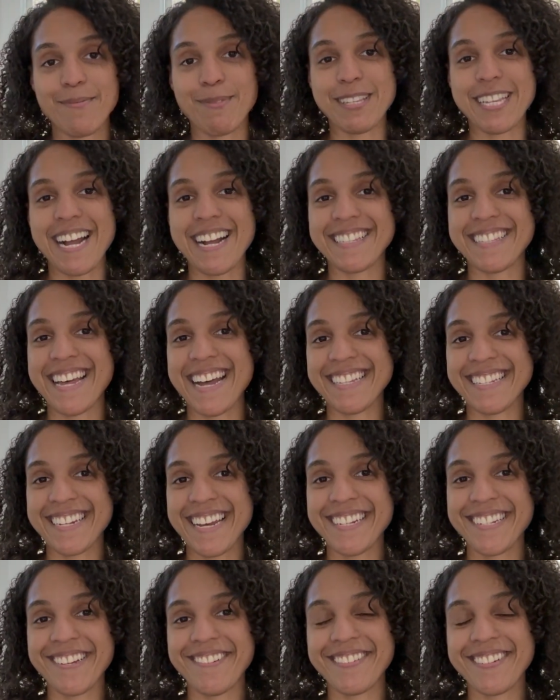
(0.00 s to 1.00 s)
Besides that,
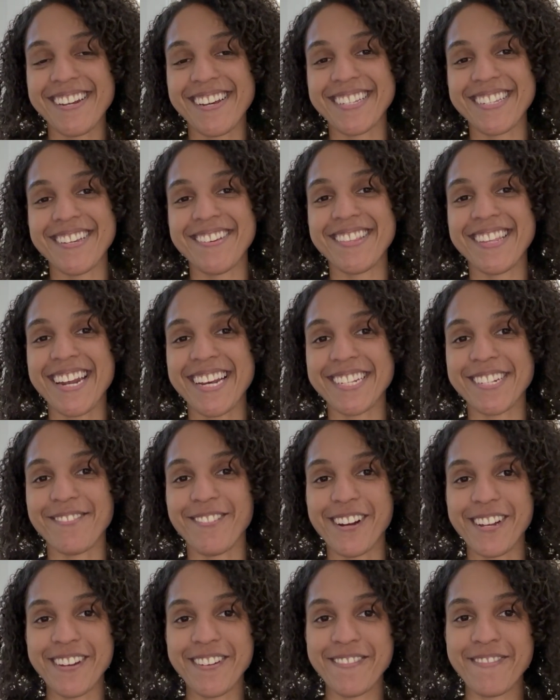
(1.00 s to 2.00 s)
stay tuned and I'll see you in the next
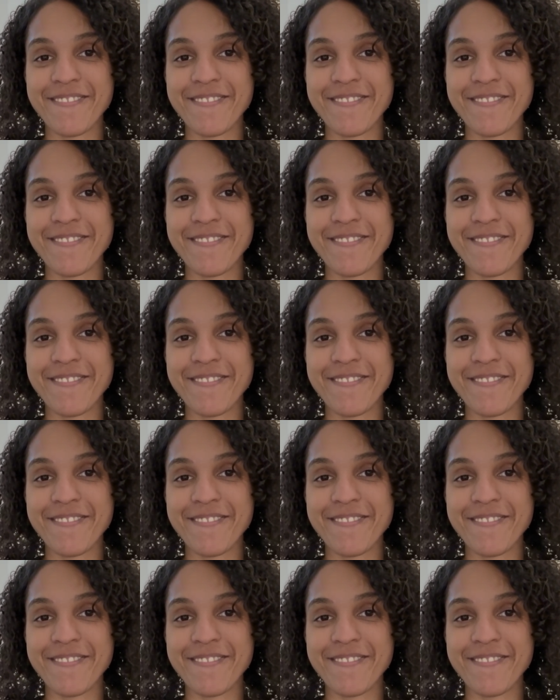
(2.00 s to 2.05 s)
one.